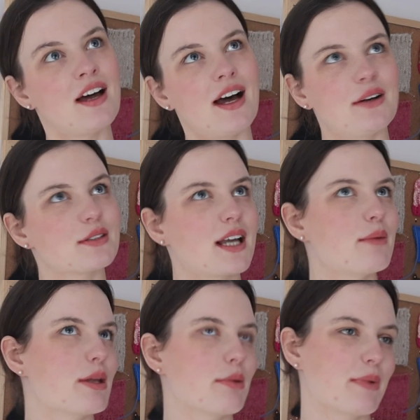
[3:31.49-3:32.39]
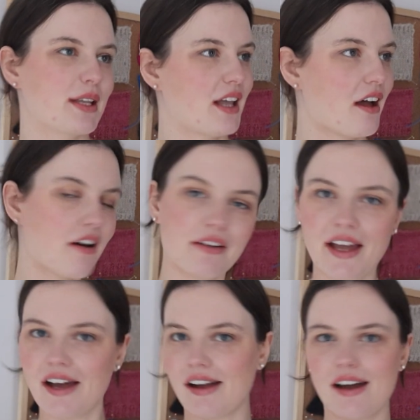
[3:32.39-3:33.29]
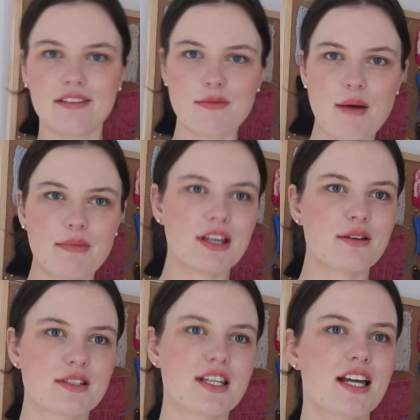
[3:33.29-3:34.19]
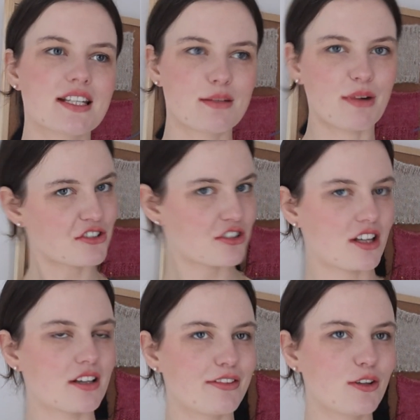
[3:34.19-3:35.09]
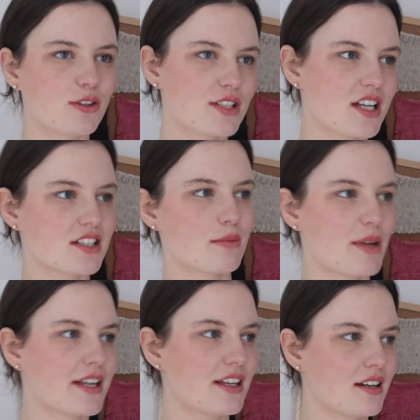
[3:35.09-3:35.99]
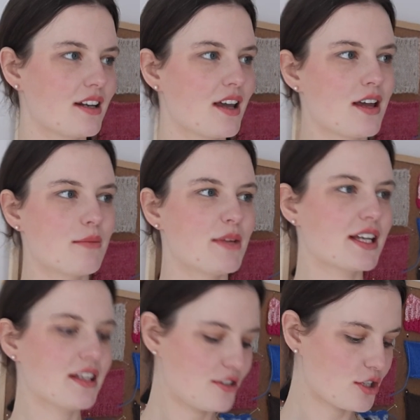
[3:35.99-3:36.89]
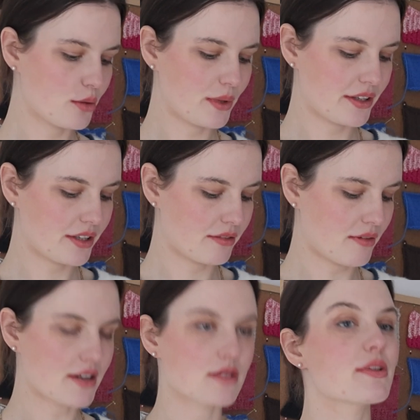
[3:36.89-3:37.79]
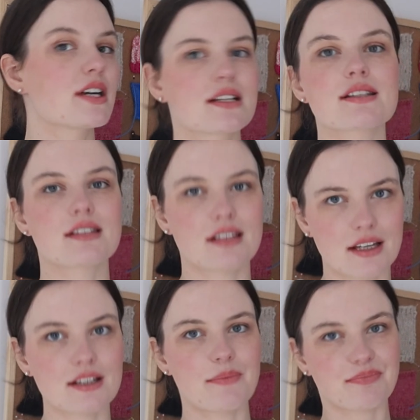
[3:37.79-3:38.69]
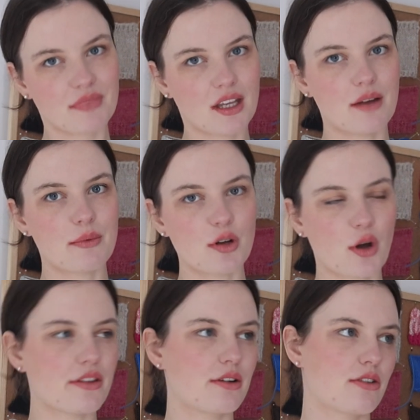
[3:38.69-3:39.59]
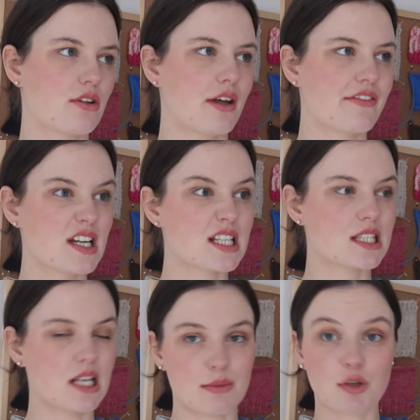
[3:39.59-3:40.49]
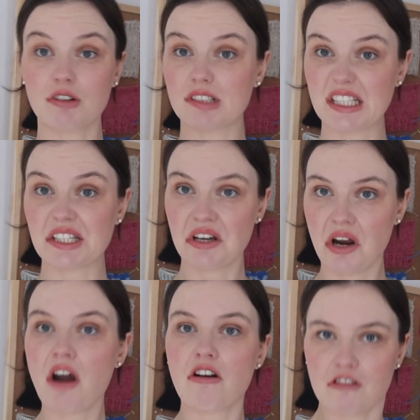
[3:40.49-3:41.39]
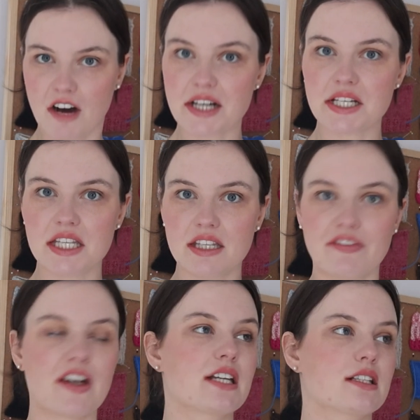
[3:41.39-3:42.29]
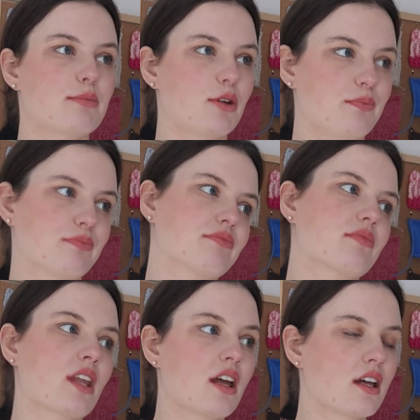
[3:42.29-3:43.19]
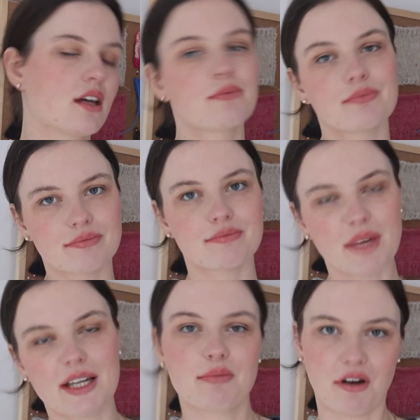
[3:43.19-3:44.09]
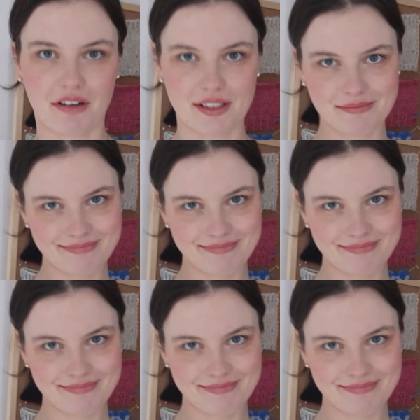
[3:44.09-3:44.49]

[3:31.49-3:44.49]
I always get people being like, oh yeah, I remember those days, the mattress on the floor days, the making do with random things, and like, yeah, we all go through that phase. I'm currently right in the phase, but making progress.